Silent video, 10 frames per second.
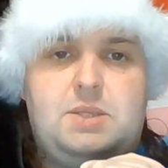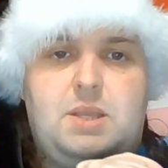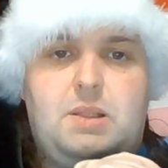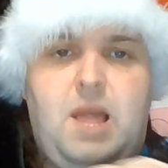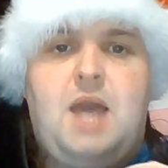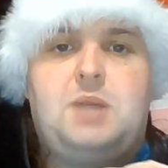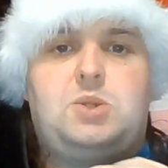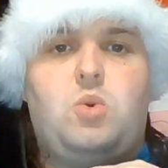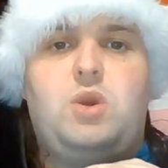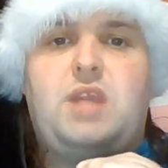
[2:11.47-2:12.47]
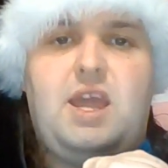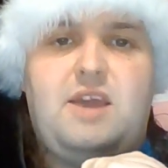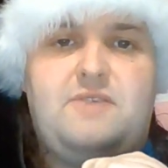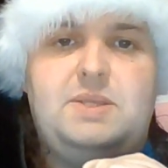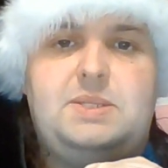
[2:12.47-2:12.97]
is at last going to
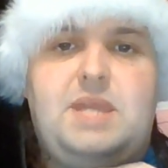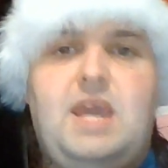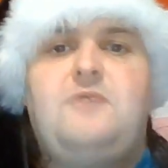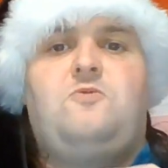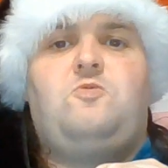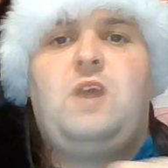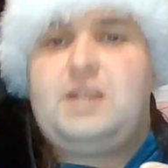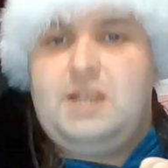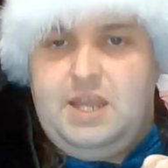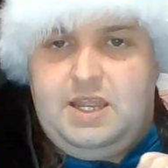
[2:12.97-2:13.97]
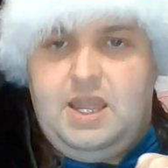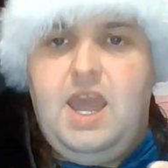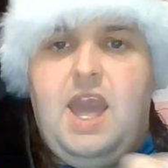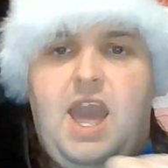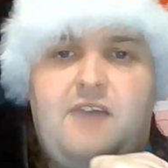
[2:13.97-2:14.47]
have his day of reckoning,
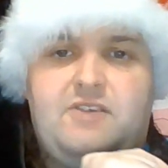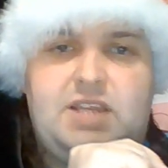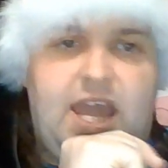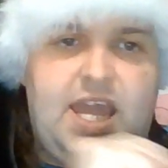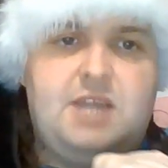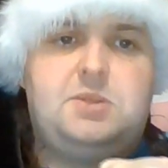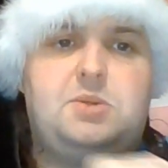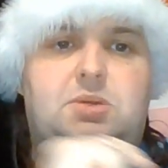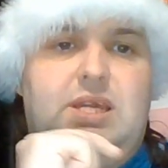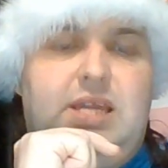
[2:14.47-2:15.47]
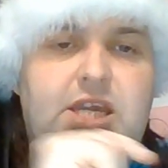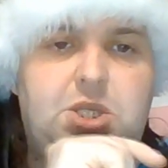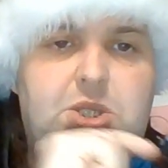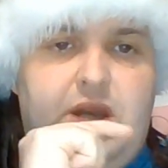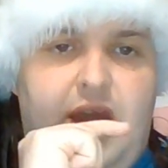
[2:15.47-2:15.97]
having to answer to
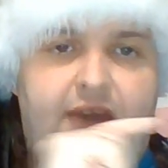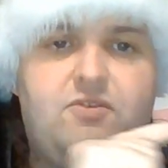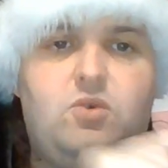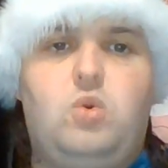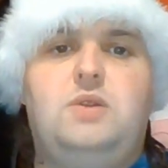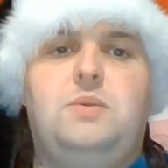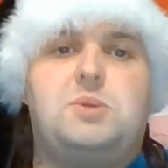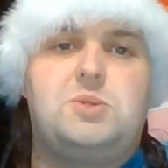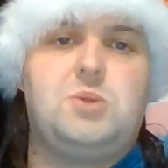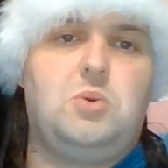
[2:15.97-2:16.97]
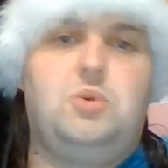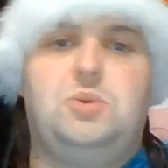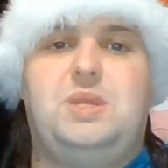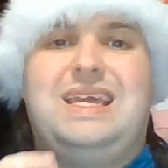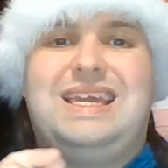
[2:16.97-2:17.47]
each and every one of the
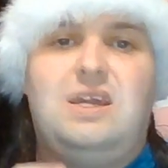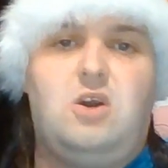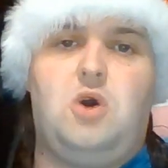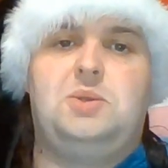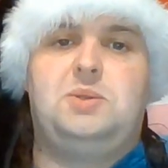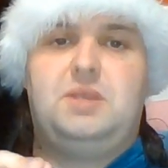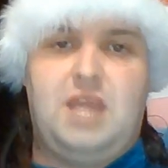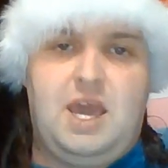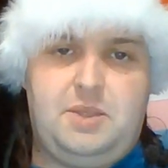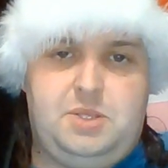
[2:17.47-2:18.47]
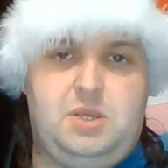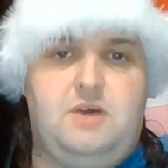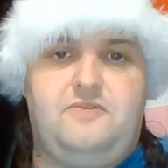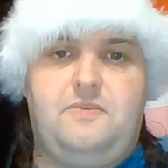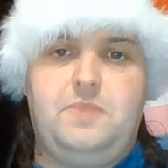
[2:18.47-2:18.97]
souls that he caused the deaths
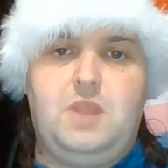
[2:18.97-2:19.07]
of.